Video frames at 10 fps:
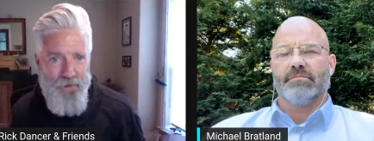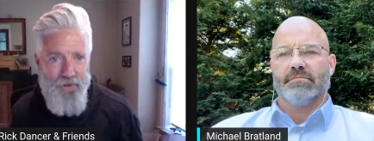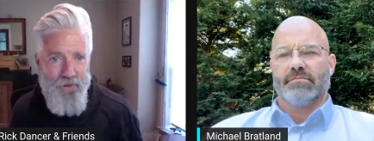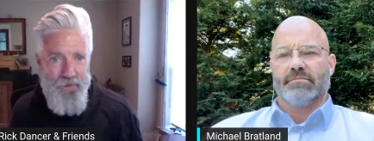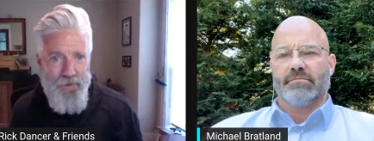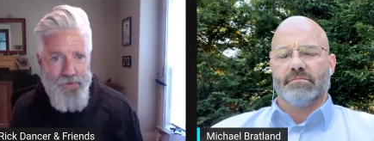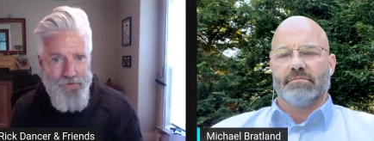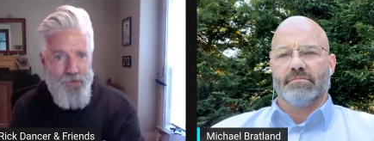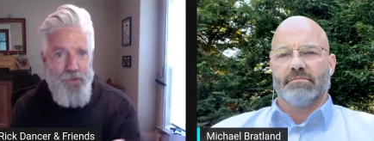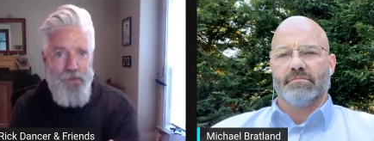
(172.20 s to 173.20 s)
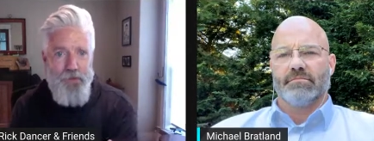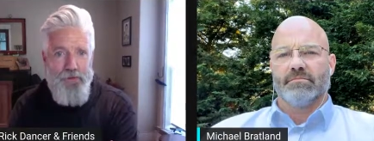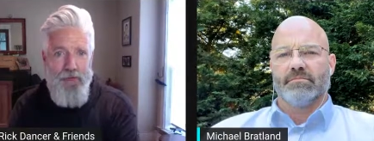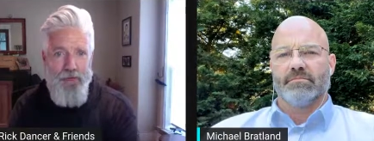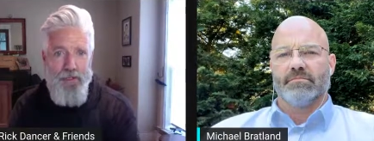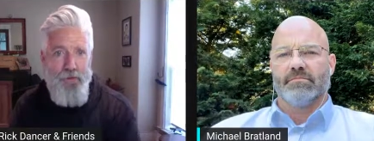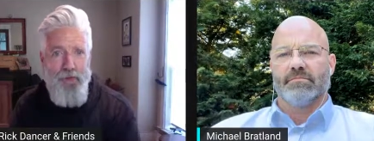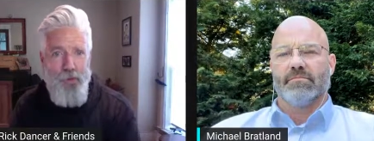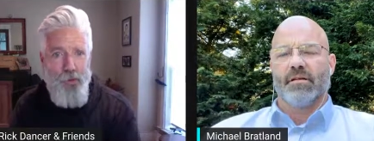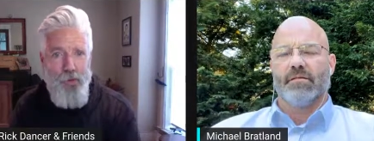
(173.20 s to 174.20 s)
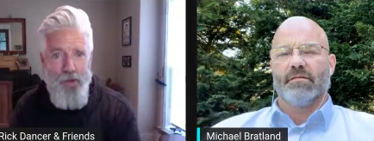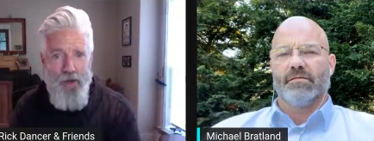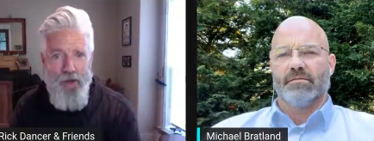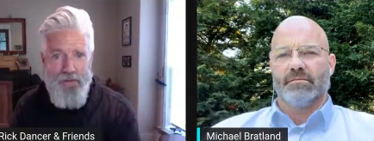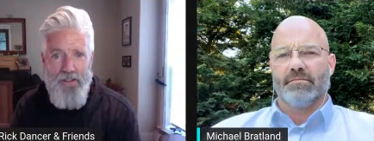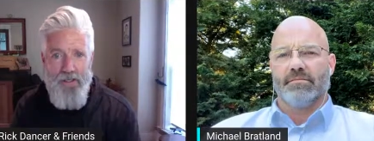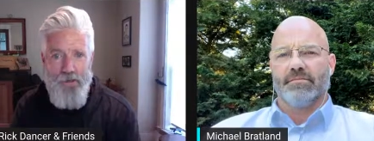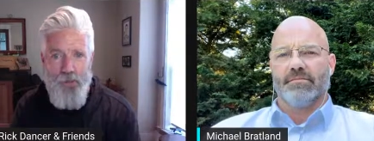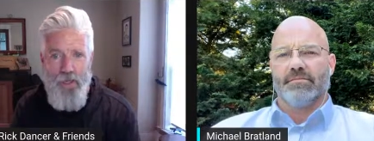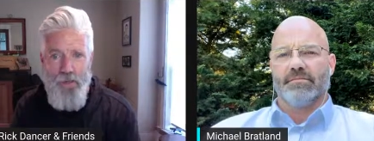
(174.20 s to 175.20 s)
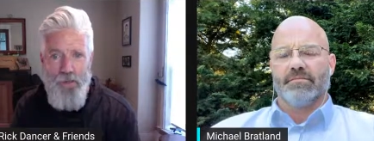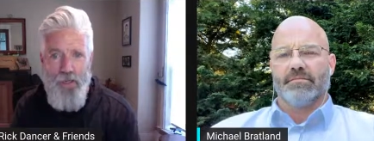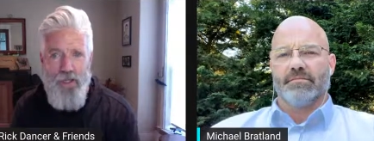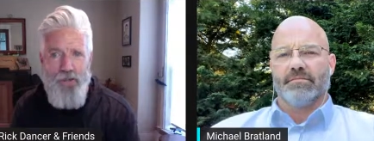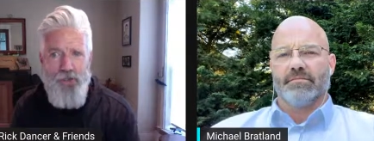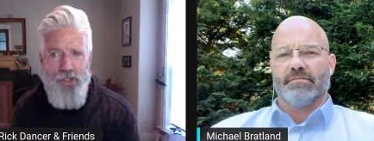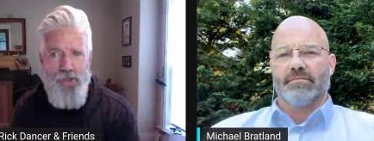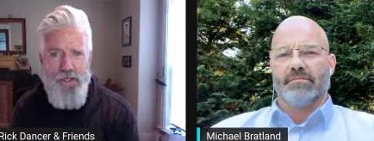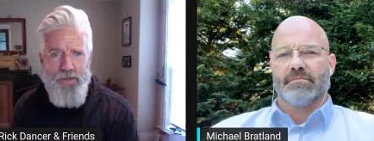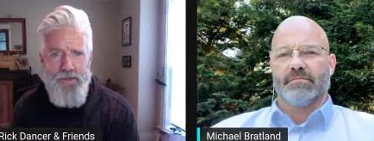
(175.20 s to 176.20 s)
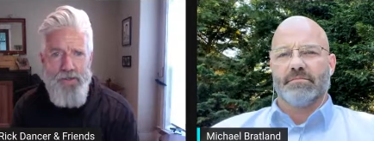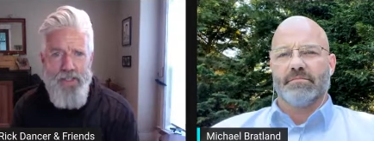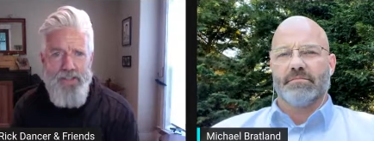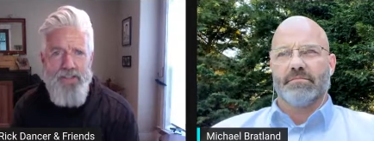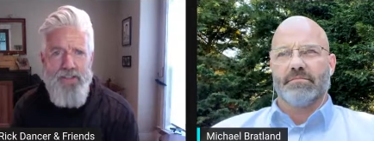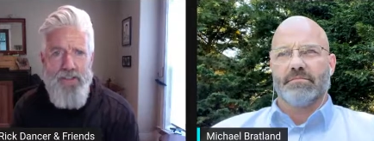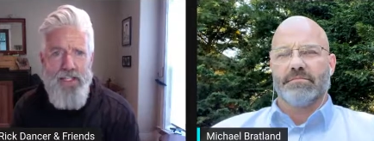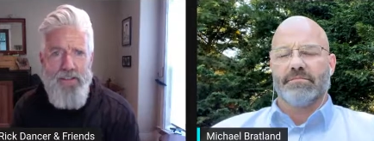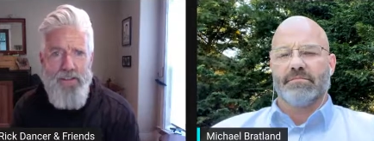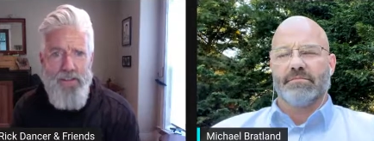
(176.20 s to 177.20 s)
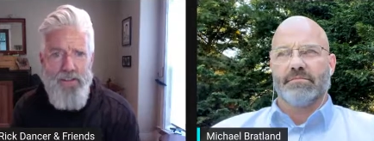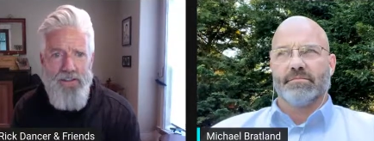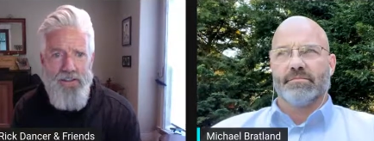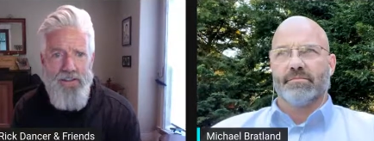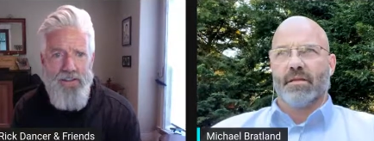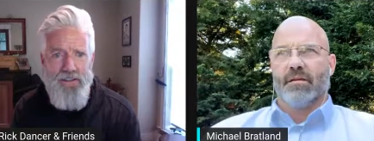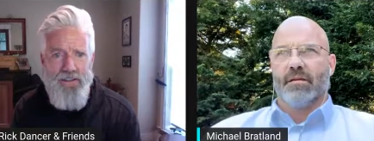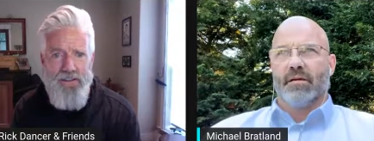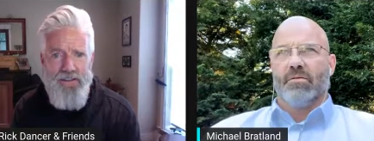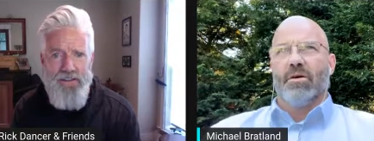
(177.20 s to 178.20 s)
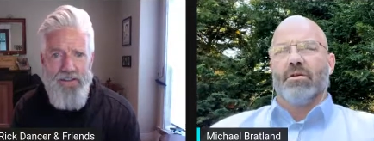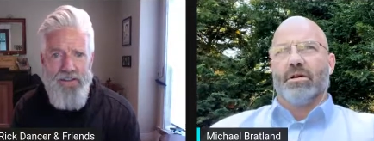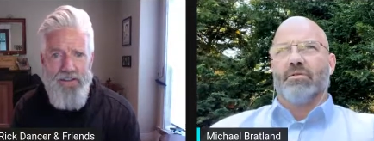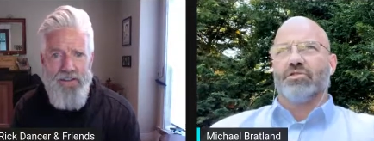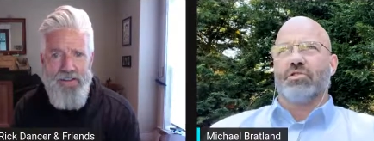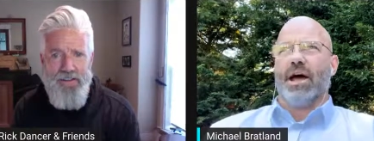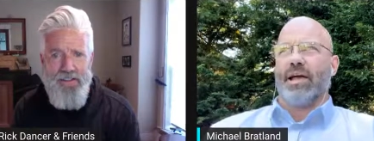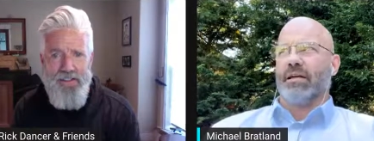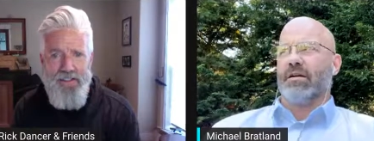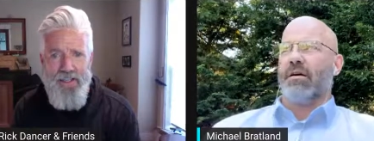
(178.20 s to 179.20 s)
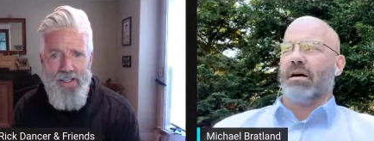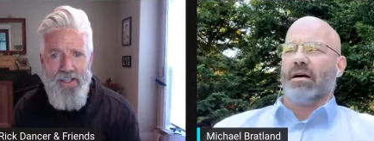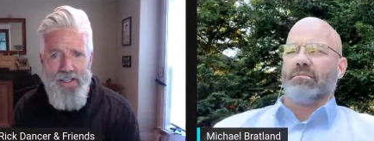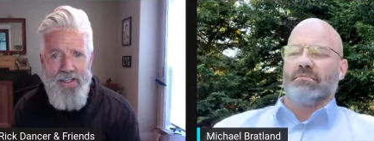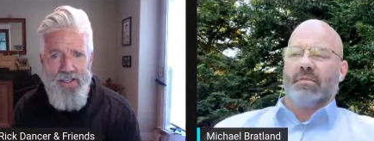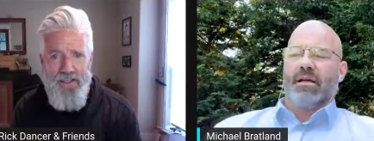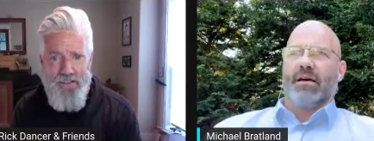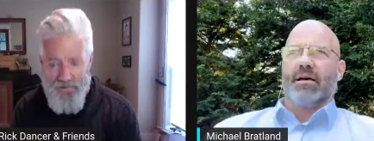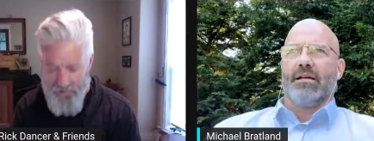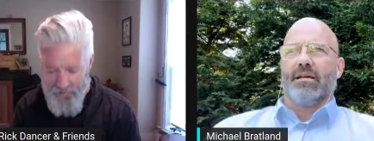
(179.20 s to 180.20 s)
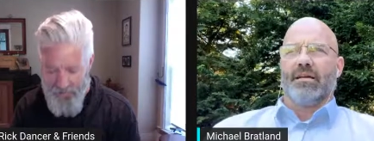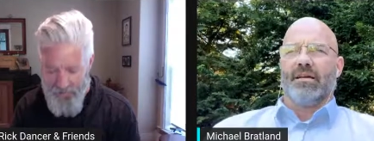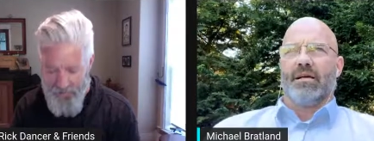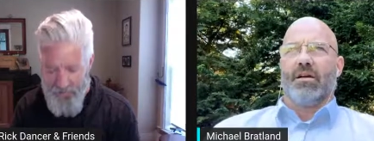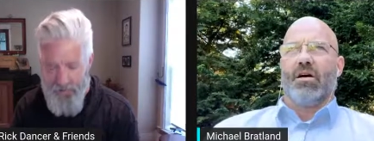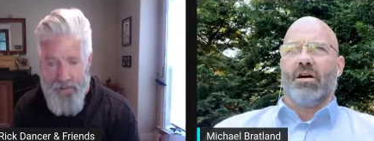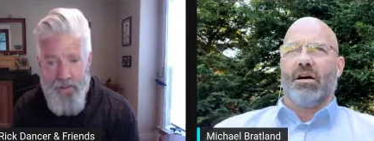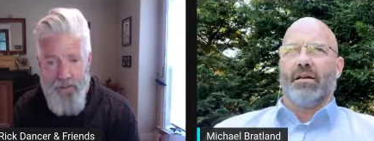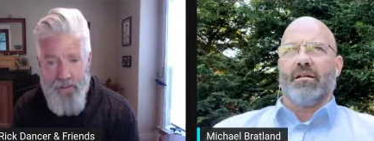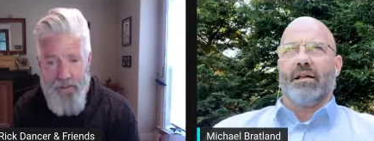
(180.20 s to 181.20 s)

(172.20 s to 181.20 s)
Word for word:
Speaker 1: with all the business people talking about no more lockdowns. Why why did you come out so fast on that?
Speaker 2: Well, it was dragging on and and on,